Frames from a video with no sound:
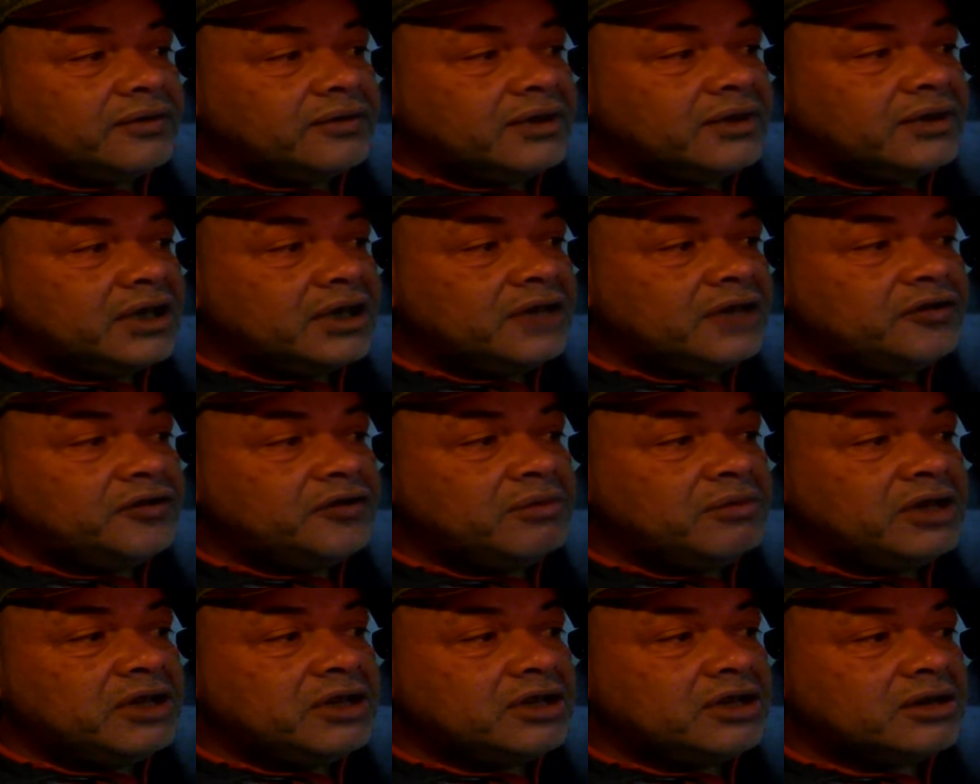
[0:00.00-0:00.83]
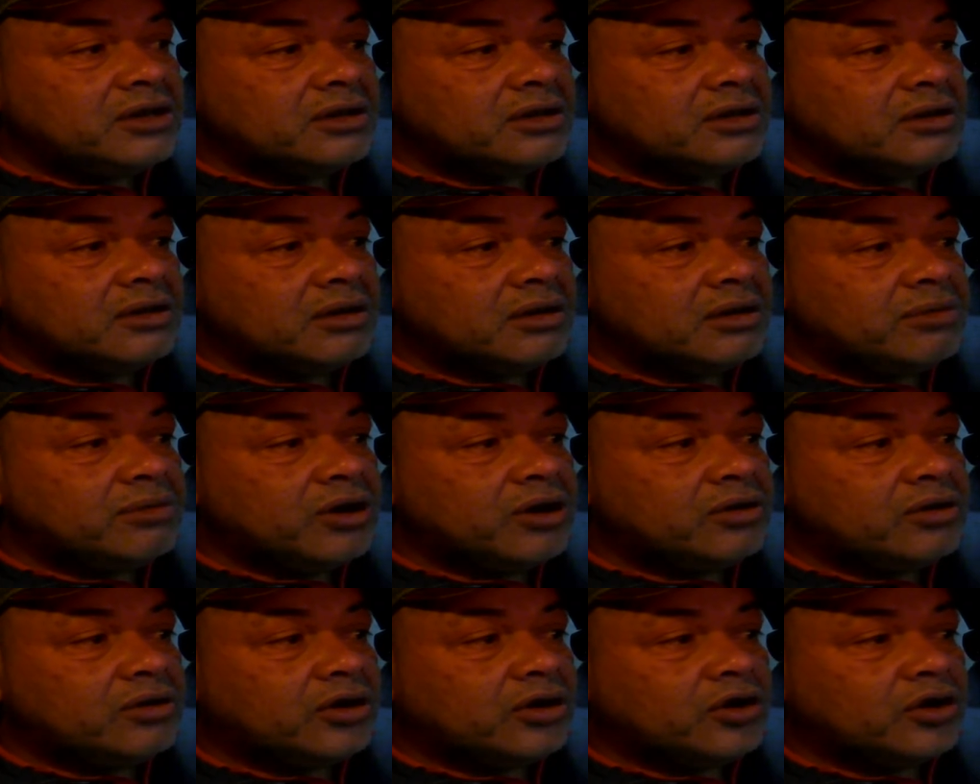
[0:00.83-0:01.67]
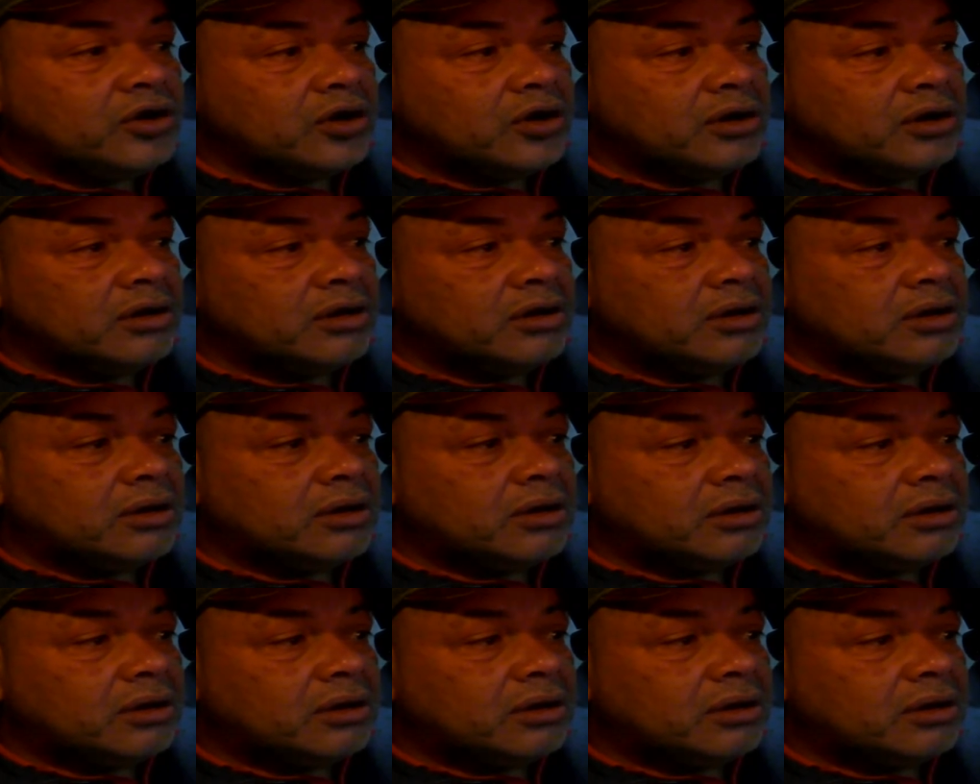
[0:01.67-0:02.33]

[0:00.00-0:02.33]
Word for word: the information about the kernel,